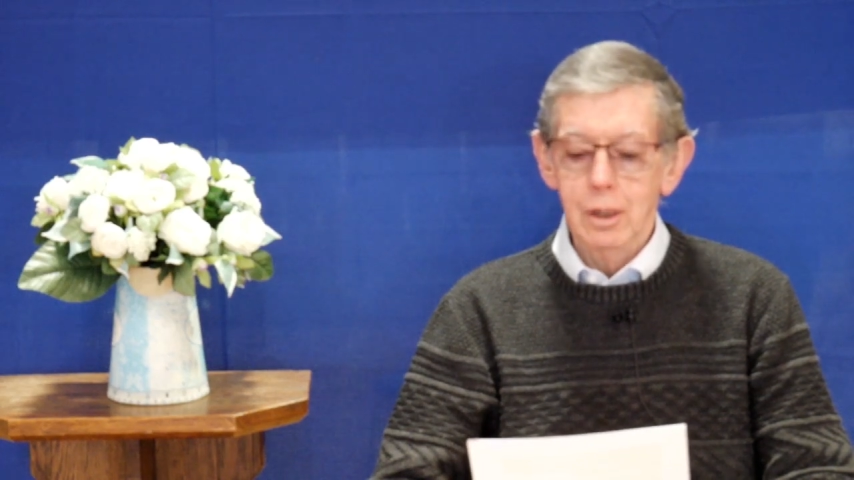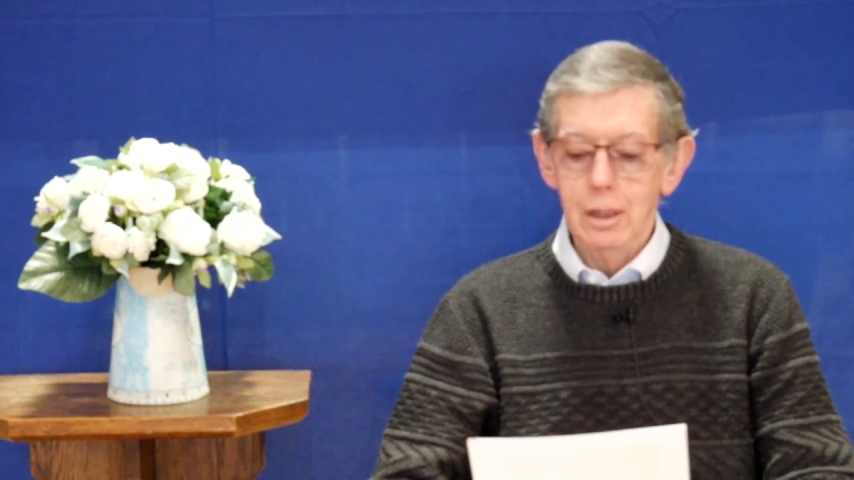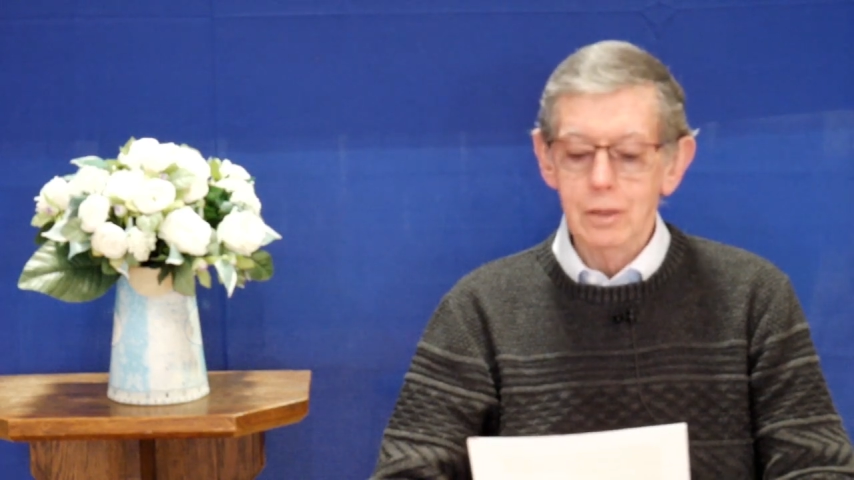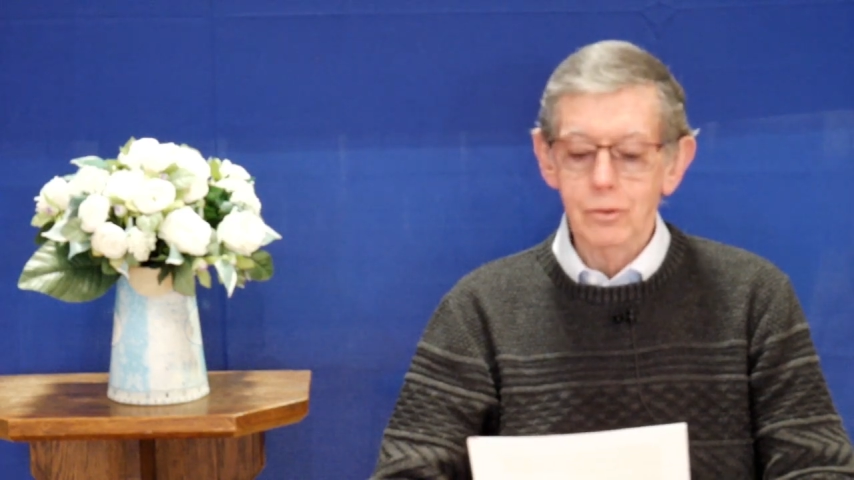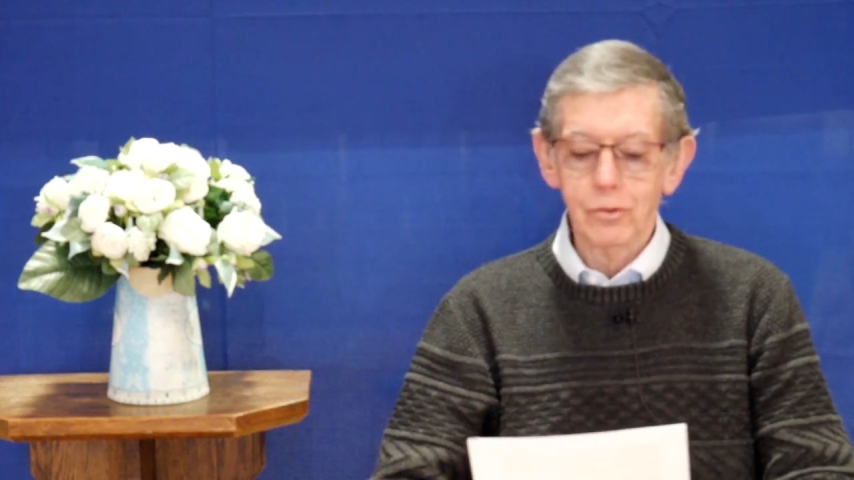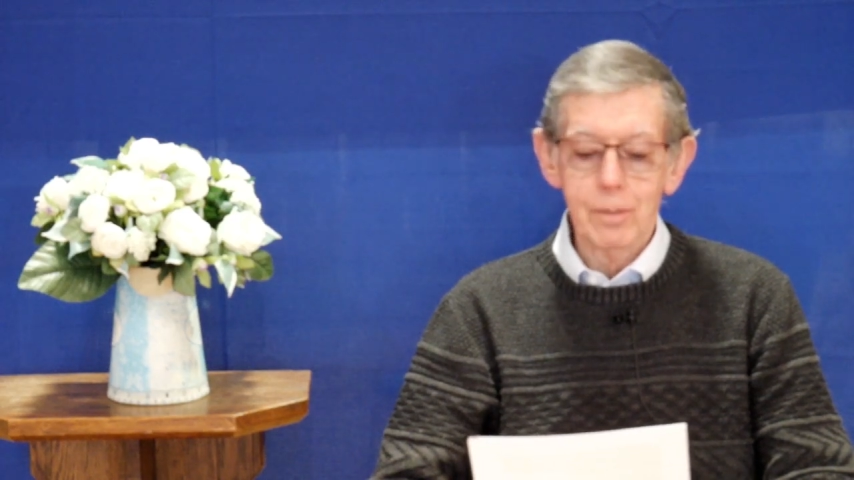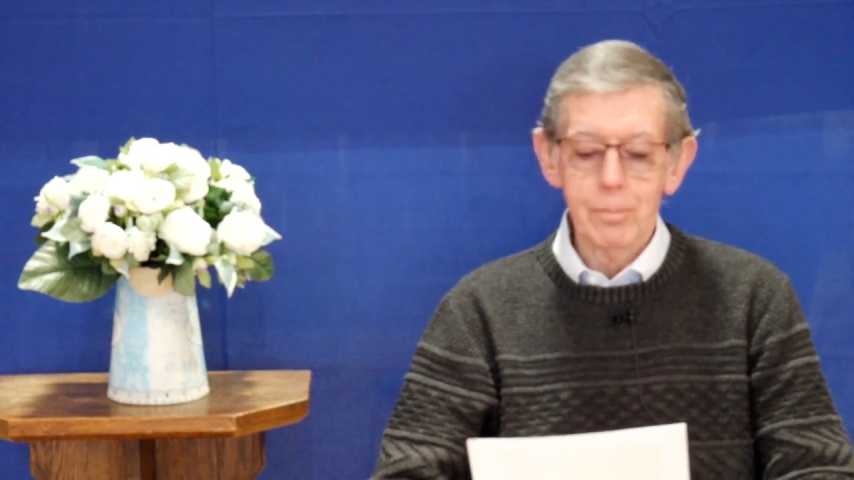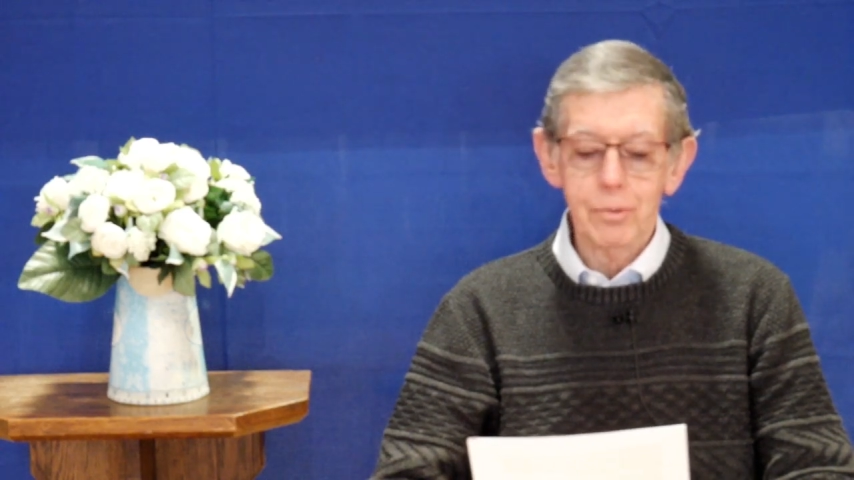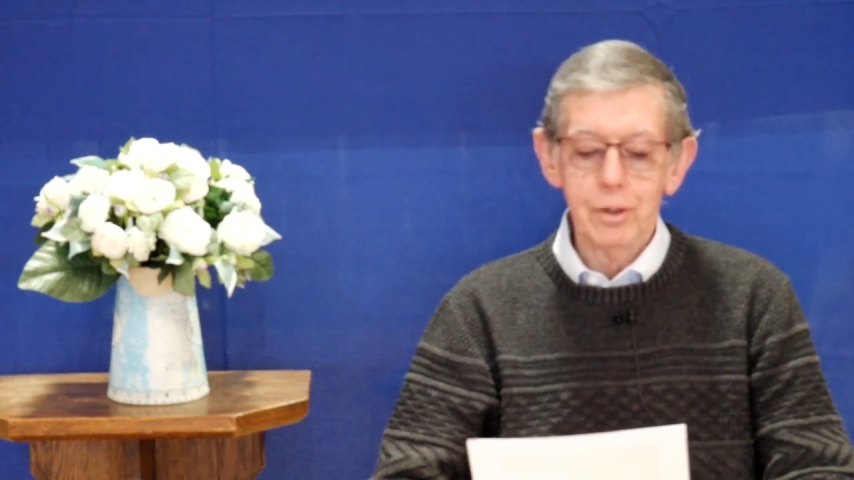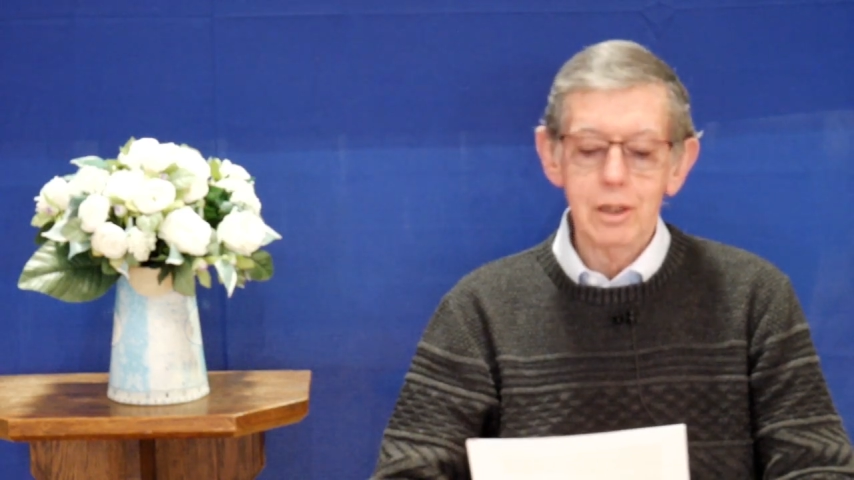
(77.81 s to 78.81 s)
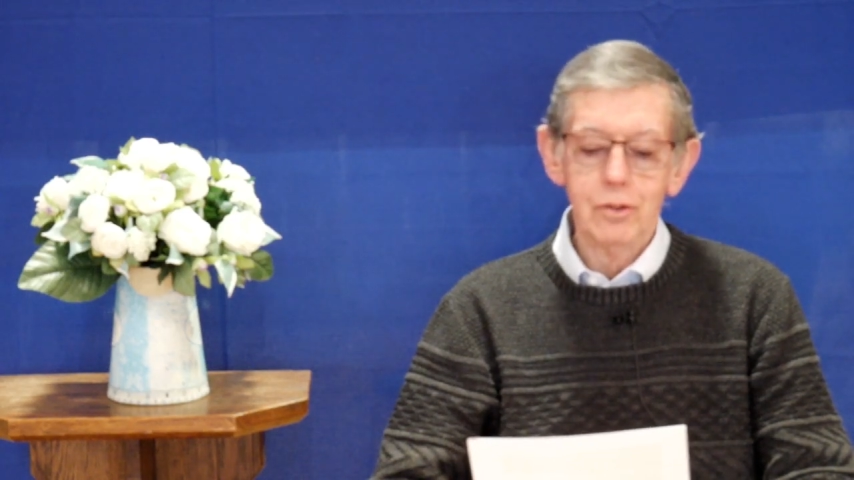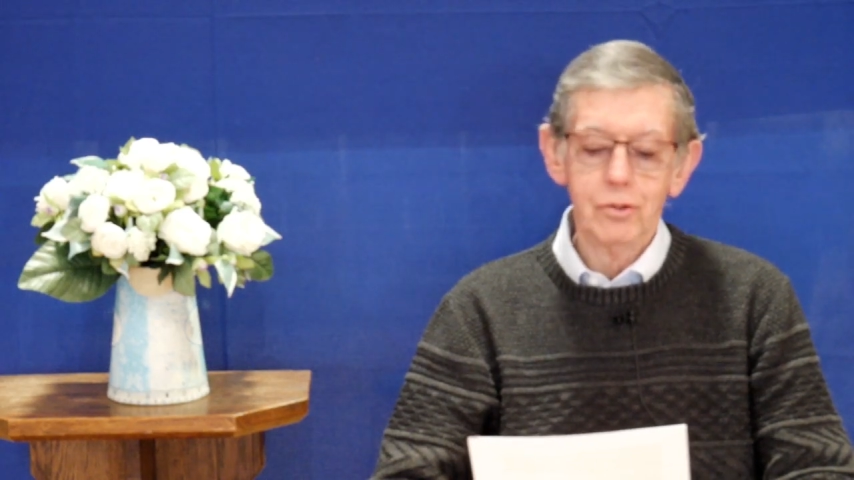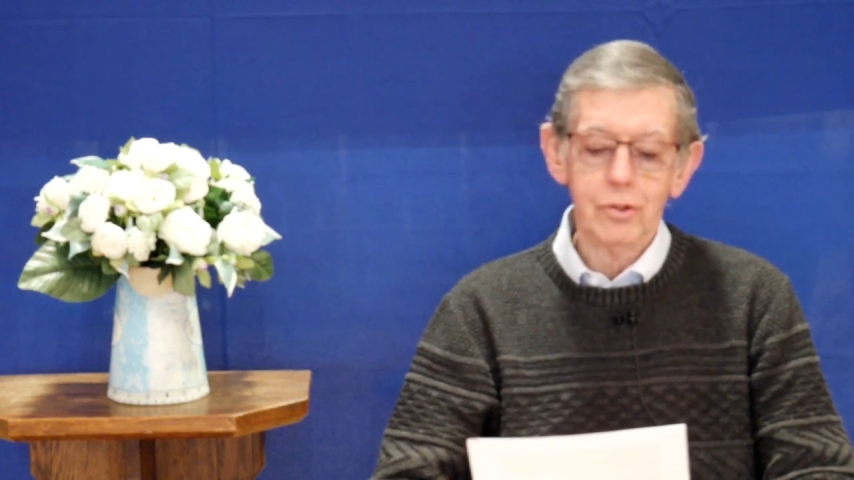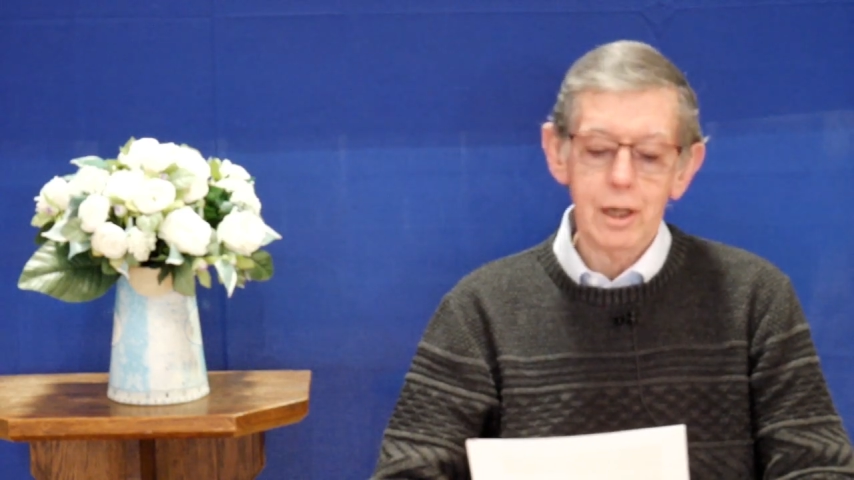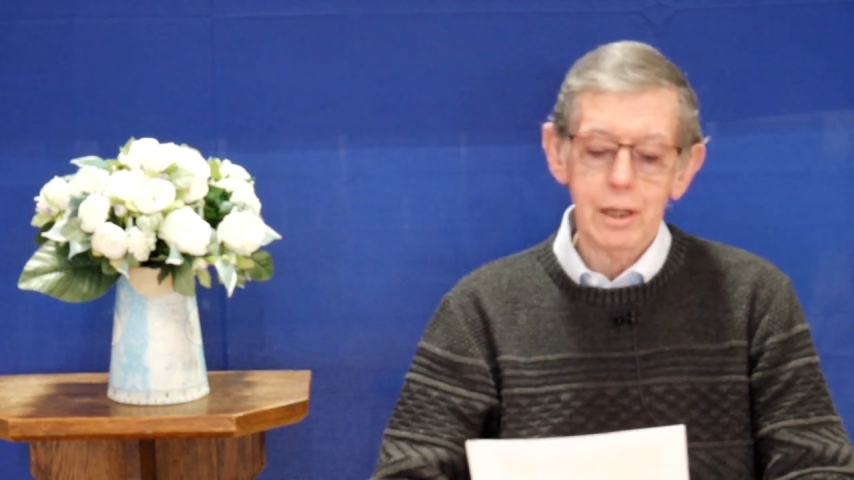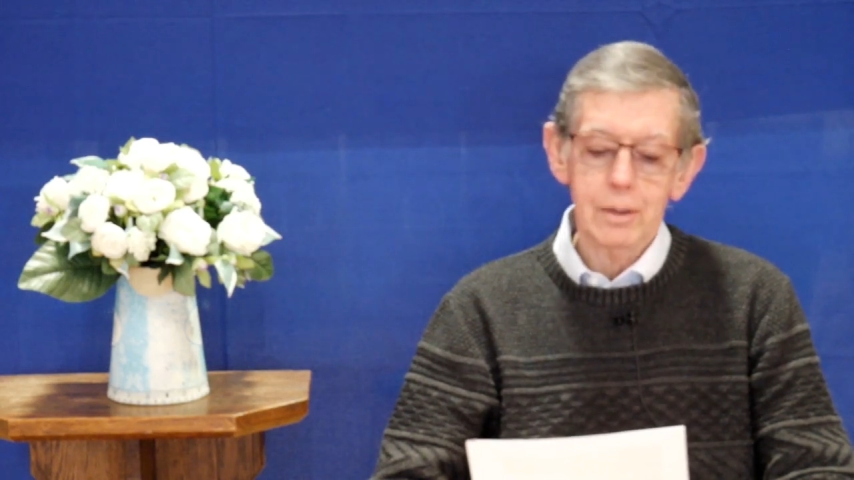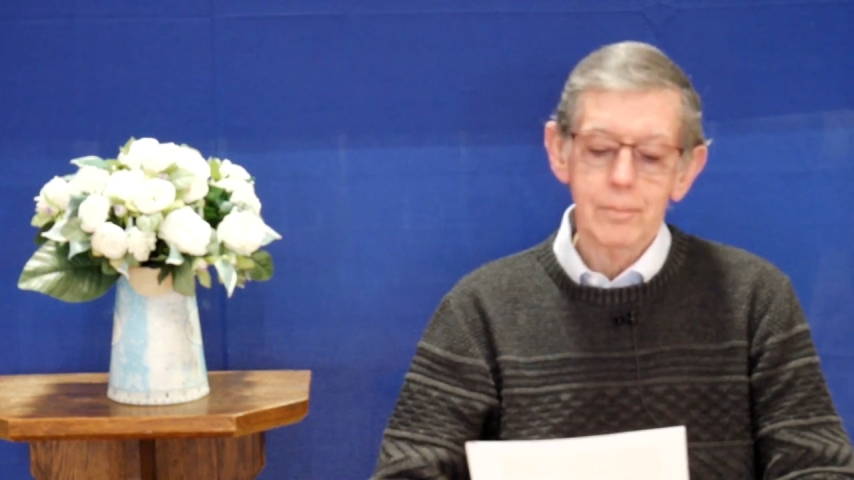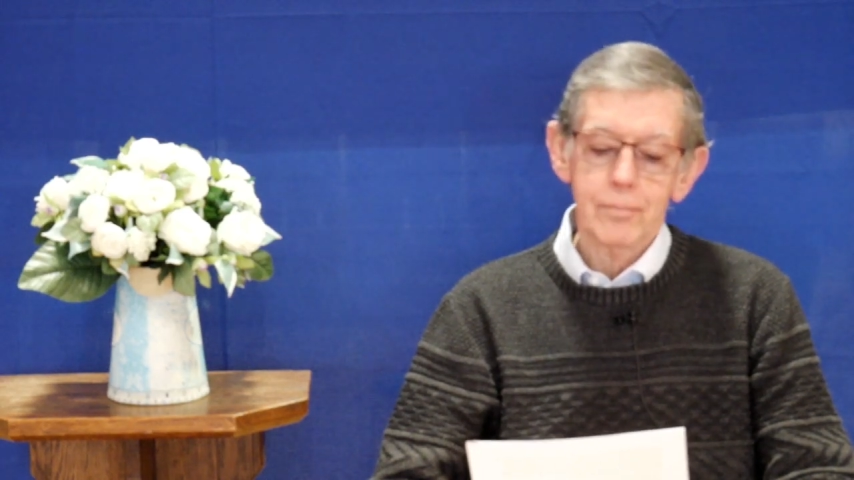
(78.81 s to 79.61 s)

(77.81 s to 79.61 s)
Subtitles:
in something he said